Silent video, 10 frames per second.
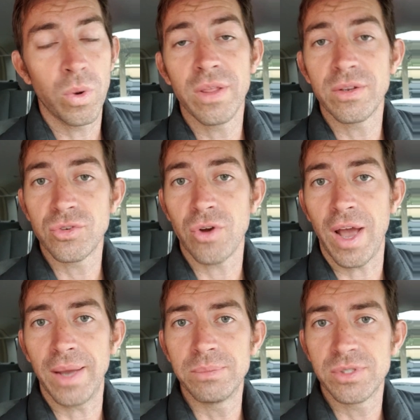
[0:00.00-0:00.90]
one of the
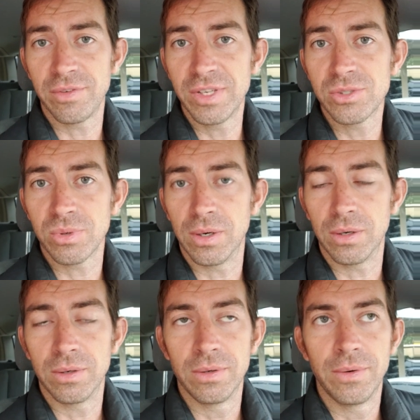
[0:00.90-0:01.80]
tribes of
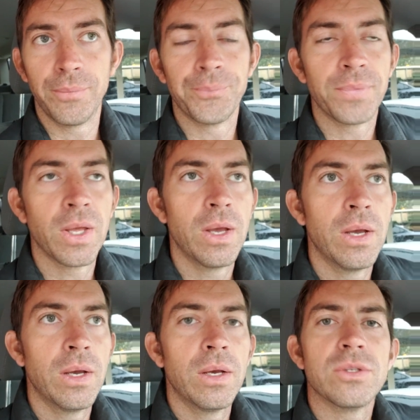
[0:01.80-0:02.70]
Israel.
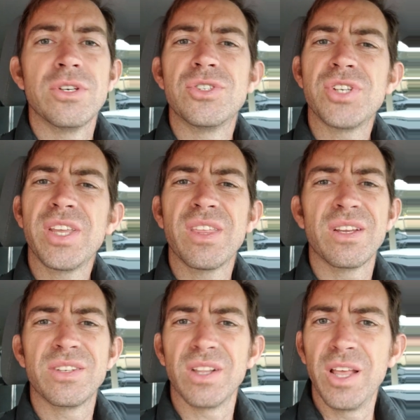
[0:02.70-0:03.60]
Do you see
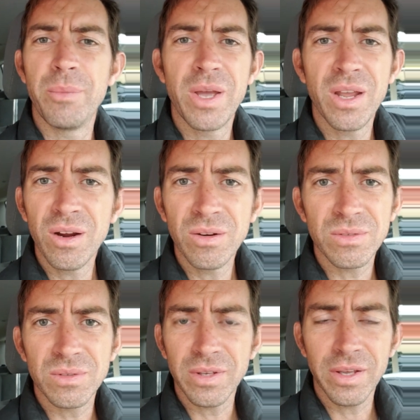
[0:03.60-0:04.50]
the dilemma
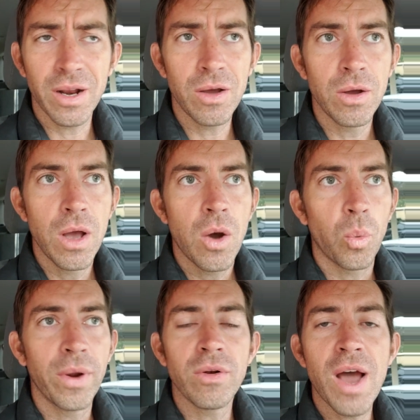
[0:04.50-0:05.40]
here?
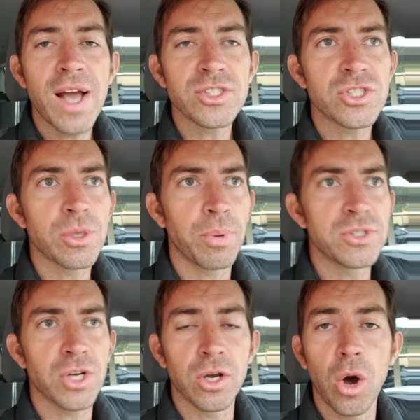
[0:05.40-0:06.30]
We're not just a
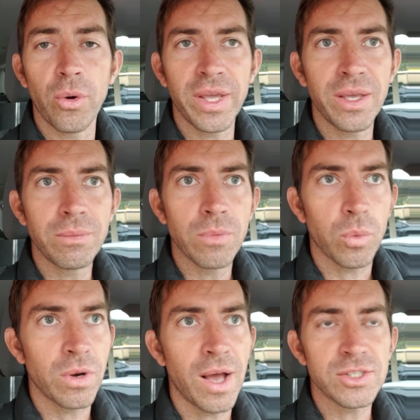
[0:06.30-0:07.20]
bunch of goyim.
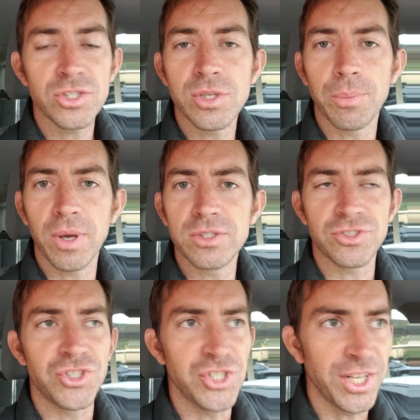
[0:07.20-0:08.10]
We're not just a bunch
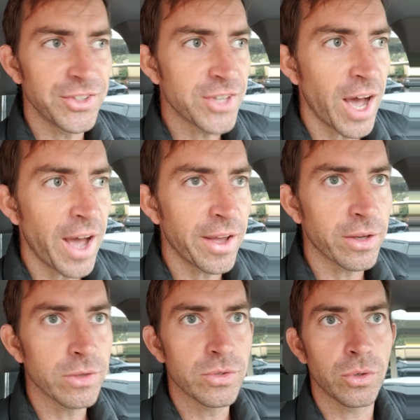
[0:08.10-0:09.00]
of
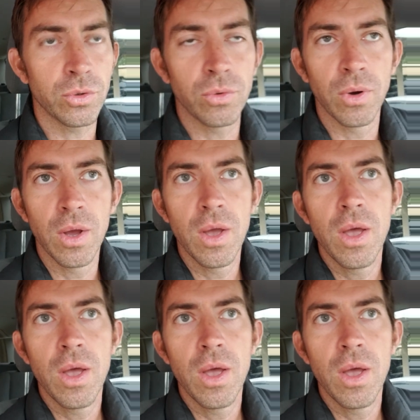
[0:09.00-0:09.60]
Gentiles who,